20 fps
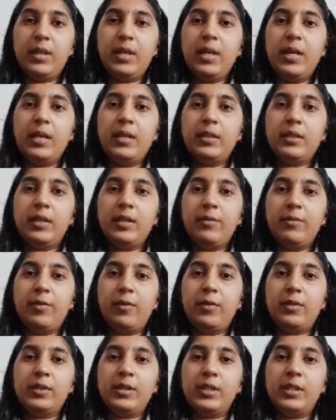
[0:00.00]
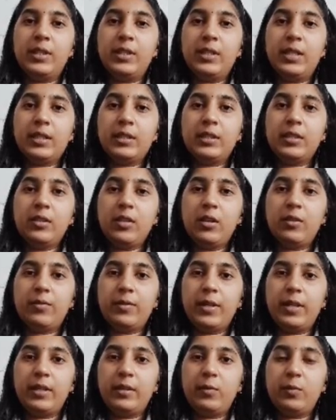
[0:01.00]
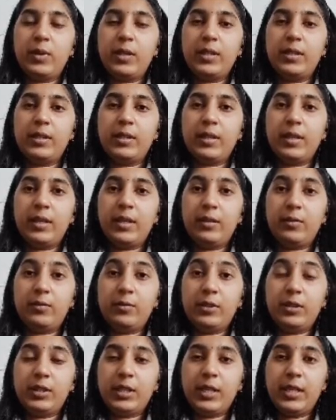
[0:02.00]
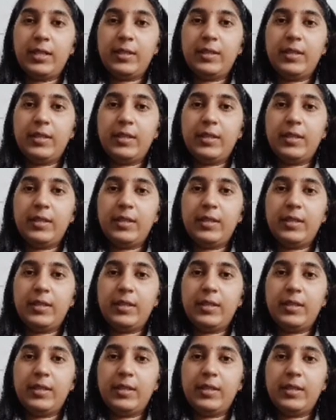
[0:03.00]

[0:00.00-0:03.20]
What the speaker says: Therefore, the deducted of advertising